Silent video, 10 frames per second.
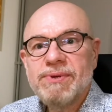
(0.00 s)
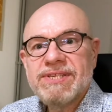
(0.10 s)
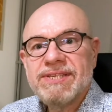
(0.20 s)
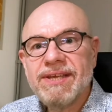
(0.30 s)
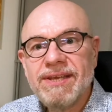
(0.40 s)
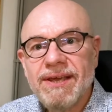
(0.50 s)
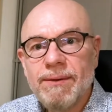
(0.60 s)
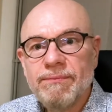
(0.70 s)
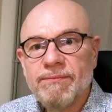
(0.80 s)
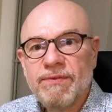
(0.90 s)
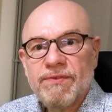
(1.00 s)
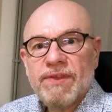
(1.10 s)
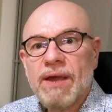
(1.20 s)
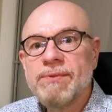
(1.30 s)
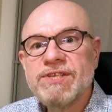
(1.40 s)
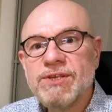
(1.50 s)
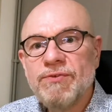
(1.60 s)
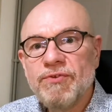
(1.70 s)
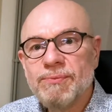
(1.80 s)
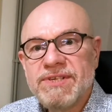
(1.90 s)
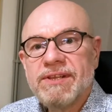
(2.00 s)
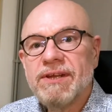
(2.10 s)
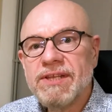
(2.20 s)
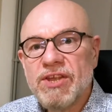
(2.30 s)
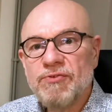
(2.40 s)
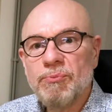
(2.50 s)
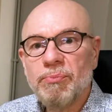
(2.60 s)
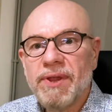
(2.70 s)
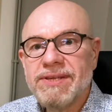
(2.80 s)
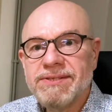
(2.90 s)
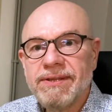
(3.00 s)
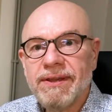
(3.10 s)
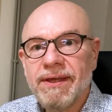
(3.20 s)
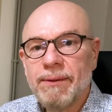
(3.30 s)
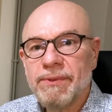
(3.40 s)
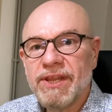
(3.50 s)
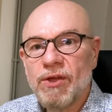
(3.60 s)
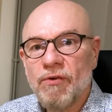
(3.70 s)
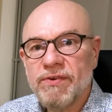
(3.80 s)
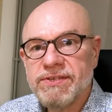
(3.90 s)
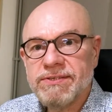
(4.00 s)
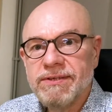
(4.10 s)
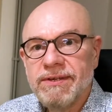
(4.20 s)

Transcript: see, I'm coming to you from a slightly different place today. I'm in the office.